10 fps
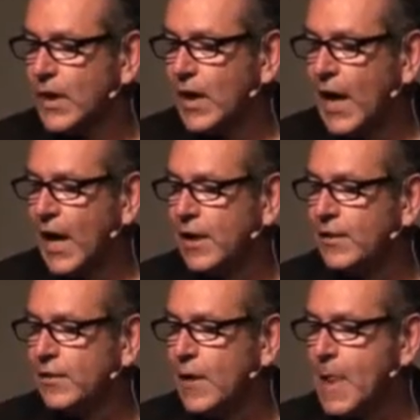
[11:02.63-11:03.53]

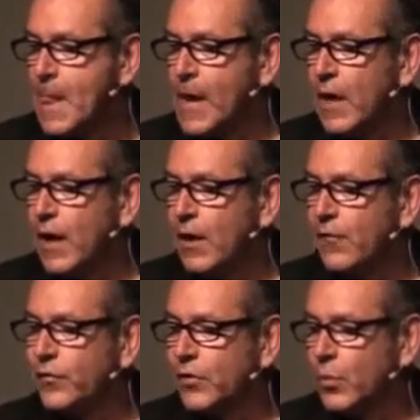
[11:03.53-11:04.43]
And
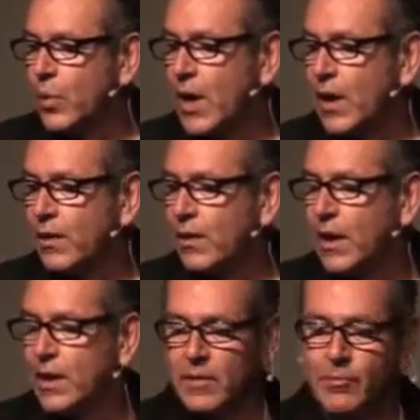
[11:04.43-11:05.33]
after a while,
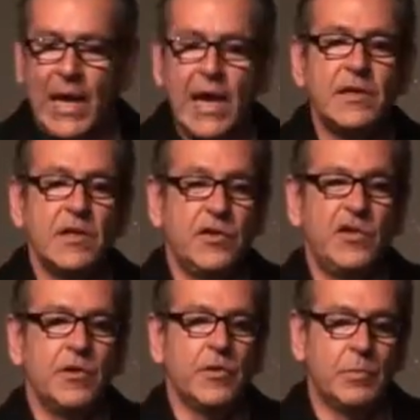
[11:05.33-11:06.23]
a debate
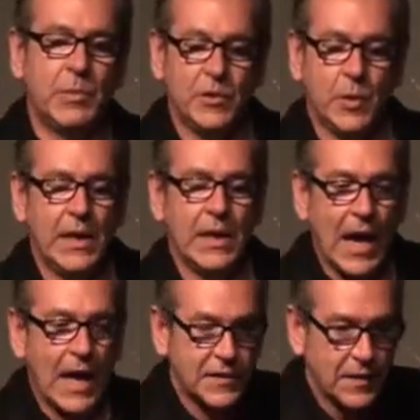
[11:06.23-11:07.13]
ensued between
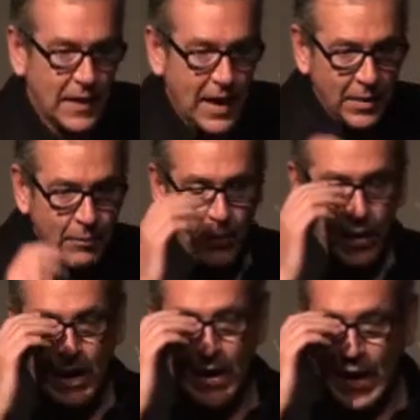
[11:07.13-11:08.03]
us and them
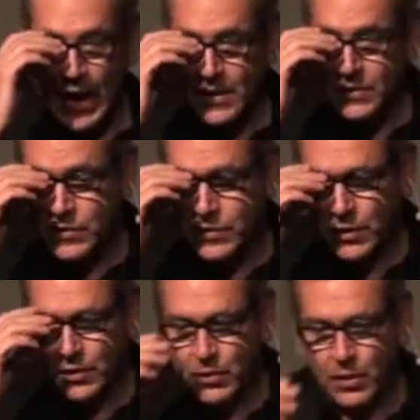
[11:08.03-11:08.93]
as
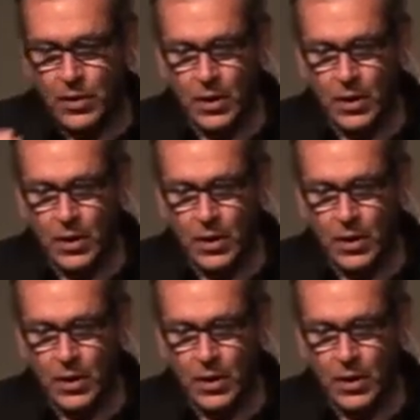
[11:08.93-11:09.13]
to